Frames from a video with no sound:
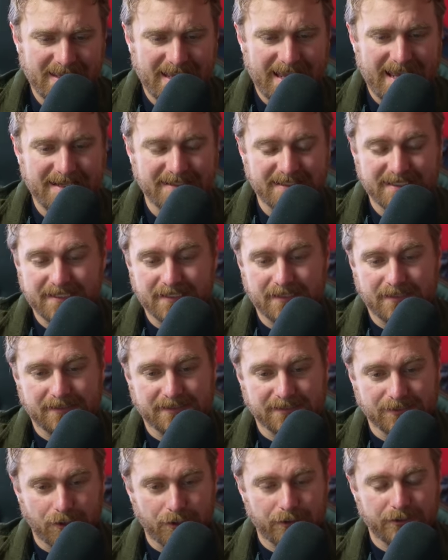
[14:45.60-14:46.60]
and in a
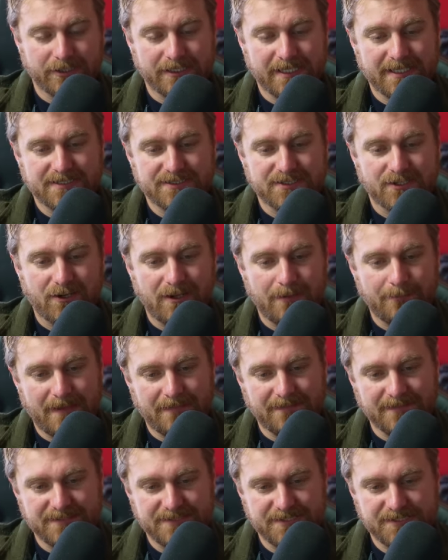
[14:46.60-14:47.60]
lot less time.
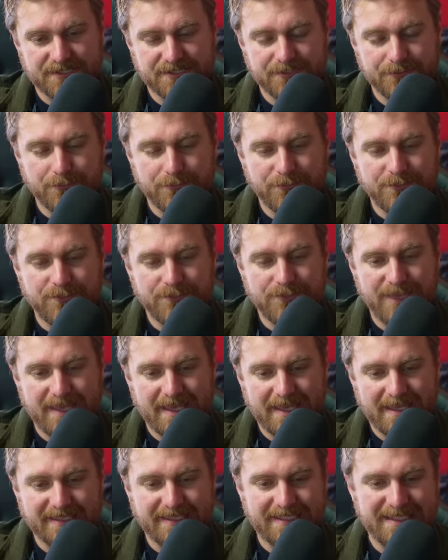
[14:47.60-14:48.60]
And this is still
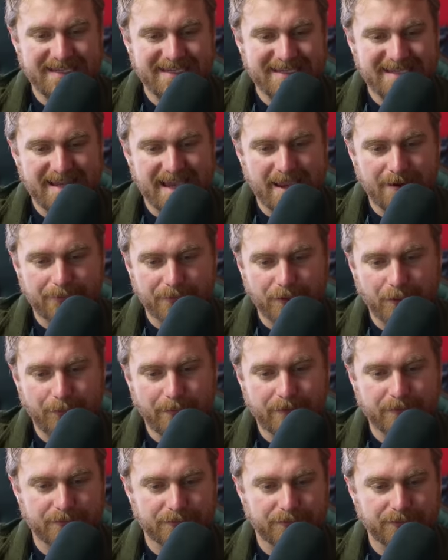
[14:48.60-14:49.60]
fairly
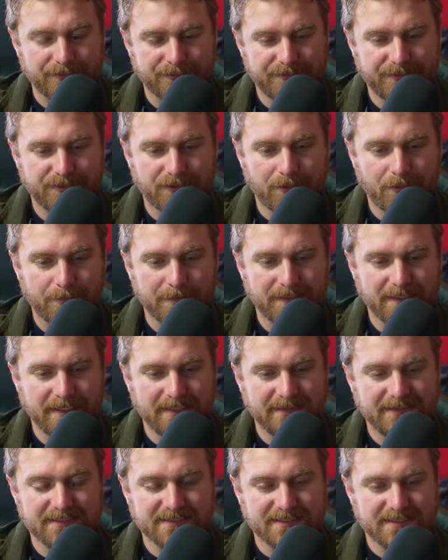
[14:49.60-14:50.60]
narrow across the top
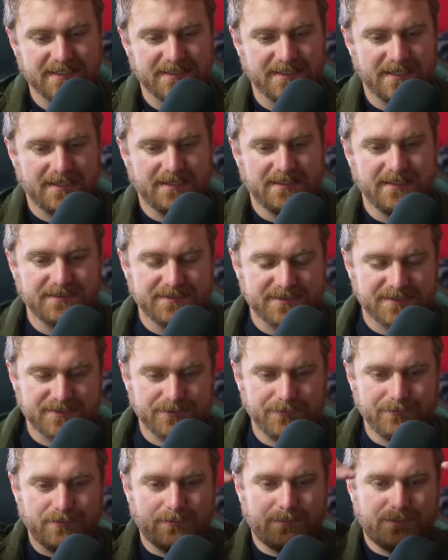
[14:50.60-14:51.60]
here. This it's
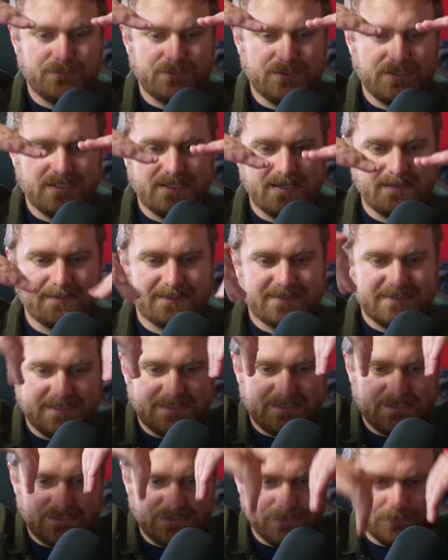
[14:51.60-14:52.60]
still not pushing down like
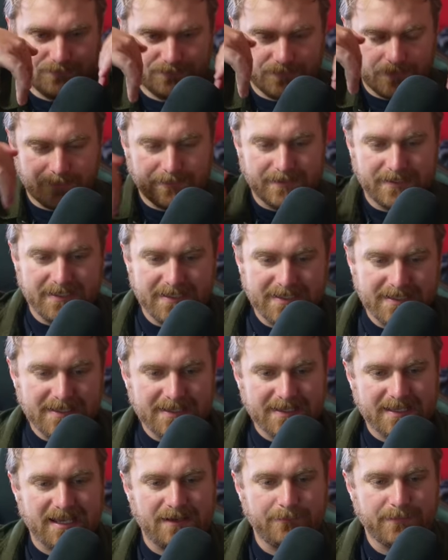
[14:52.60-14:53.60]
this. It's still very
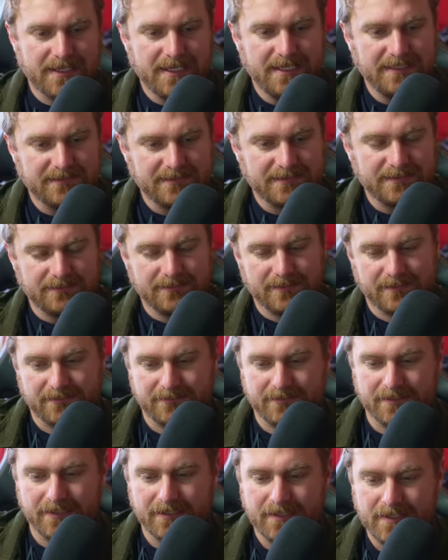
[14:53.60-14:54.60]
come in.
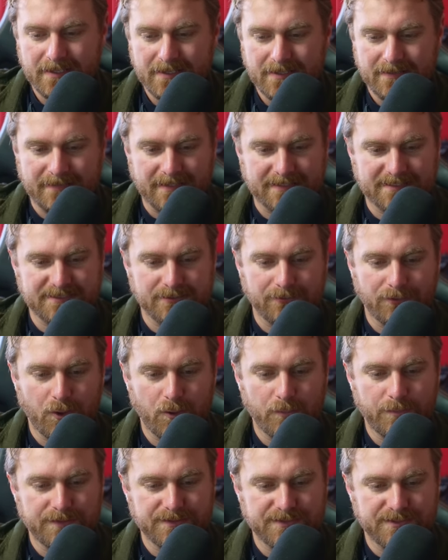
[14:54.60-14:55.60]
That that still
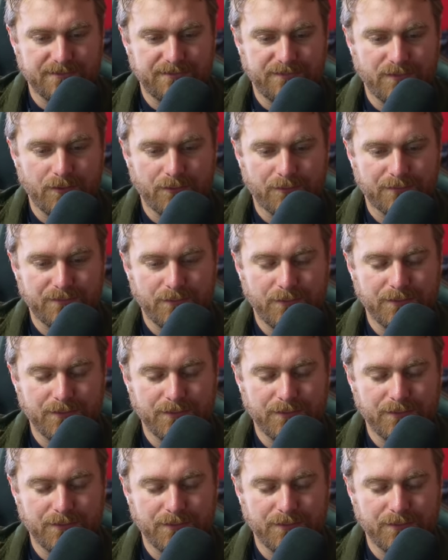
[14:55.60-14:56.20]
opens the further and